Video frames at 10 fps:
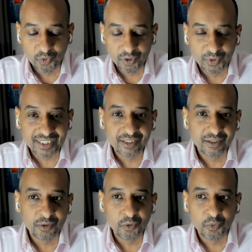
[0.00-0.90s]
What
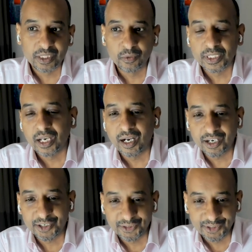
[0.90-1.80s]

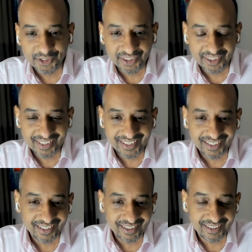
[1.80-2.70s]
are
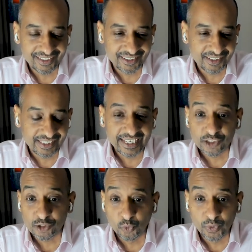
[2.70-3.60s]
the
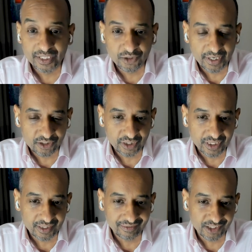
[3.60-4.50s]
status or when do
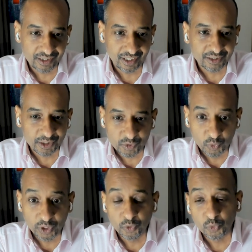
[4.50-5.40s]
actually startups
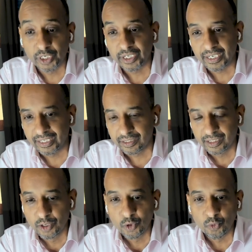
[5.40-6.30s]
will work and
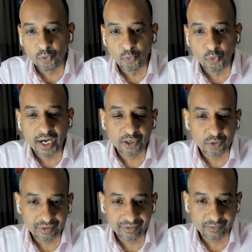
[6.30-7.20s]
why
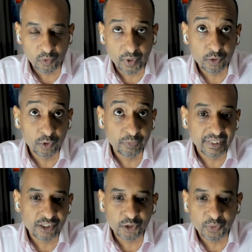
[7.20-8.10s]
will
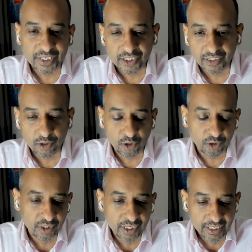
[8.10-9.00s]
be in a situation
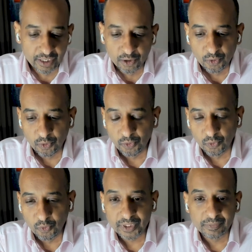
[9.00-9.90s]
or
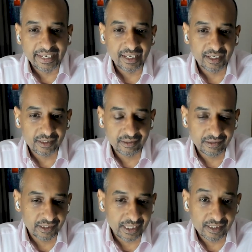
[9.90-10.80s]
what make us
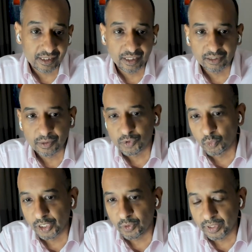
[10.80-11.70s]
as a startups
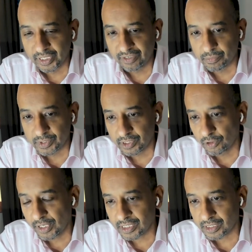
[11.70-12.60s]
work with governments?
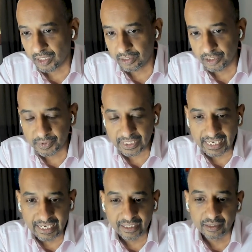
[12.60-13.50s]
You look at startups
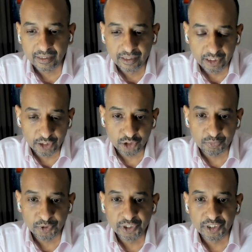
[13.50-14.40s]
and
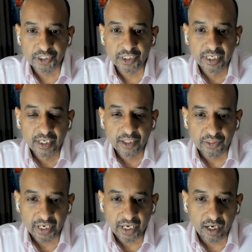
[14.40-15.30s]
entrepreneurs.
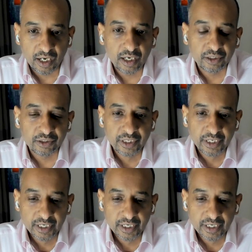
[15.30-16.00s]
They are